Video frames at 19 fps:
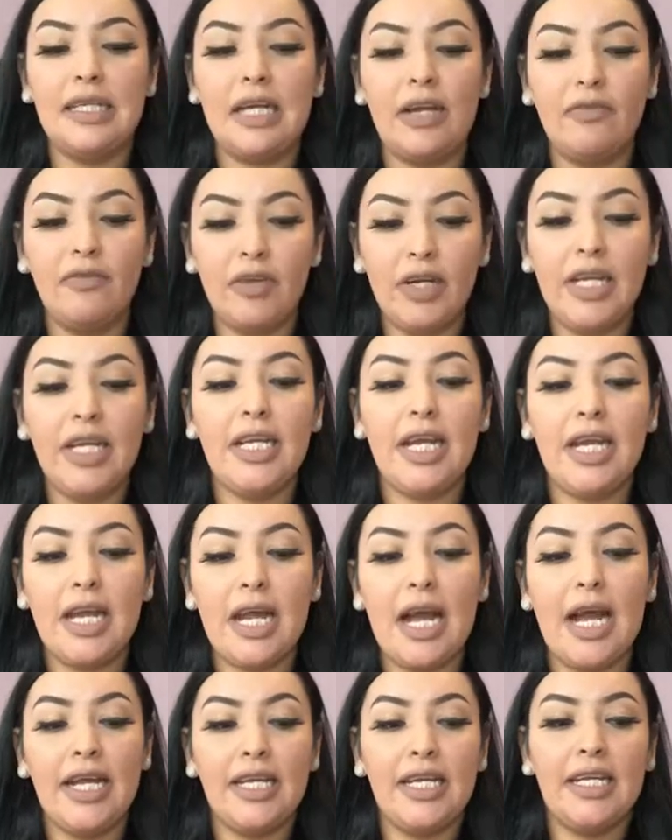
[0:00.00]
I feel like
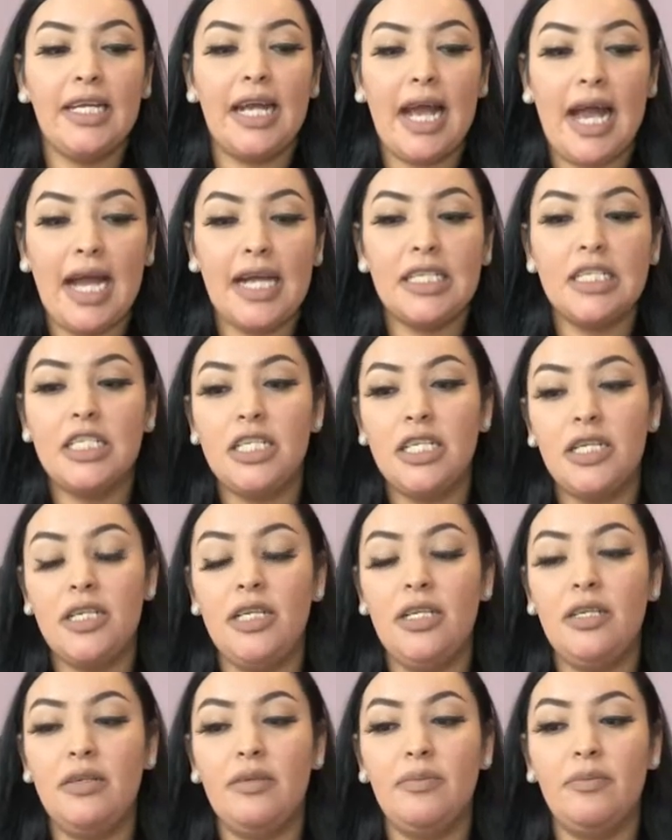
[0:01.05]
I can
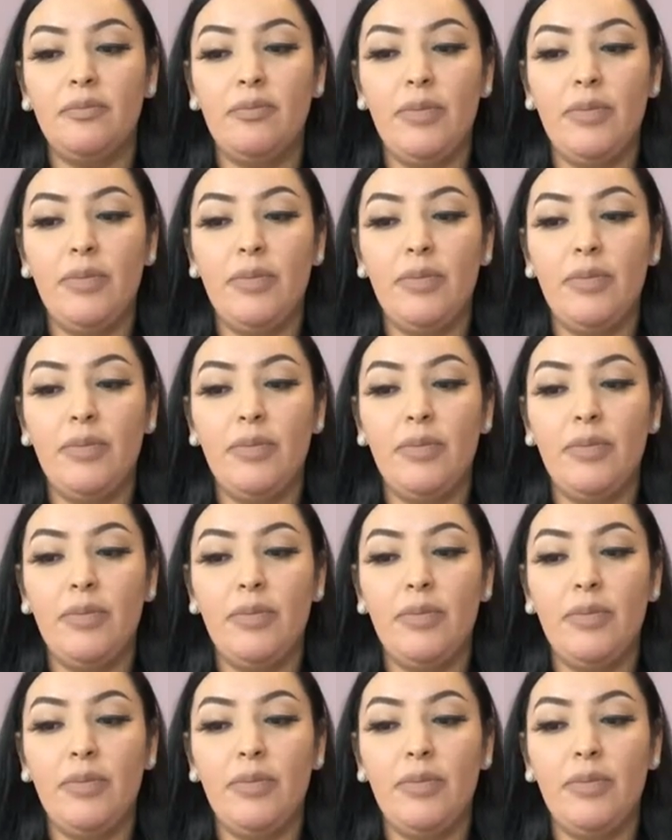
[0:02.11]
actually